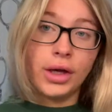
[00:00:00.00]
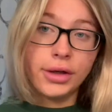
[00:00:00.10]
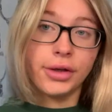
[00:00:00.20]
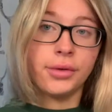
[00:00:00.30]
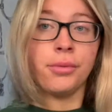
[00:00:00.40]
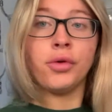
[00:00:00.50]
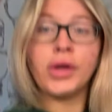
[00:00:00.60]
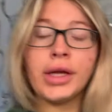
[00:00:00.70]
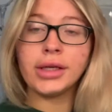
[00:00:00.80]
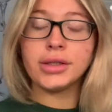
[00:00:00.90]
Good
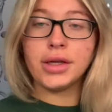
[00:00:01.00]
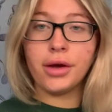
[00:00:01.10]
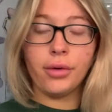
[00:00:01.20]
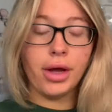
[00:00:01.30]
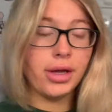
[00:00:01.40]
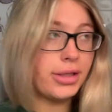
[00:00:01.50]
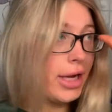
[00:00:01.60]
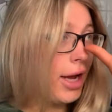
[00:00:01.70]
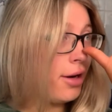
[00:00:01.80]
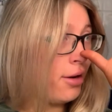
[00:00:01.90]
morning. So a
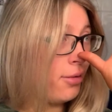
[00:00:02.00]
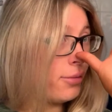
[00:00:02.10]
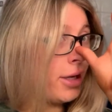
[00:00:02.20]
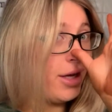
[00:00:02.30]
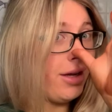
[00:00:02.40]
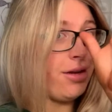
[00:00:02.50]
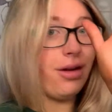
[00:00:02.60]
tan update.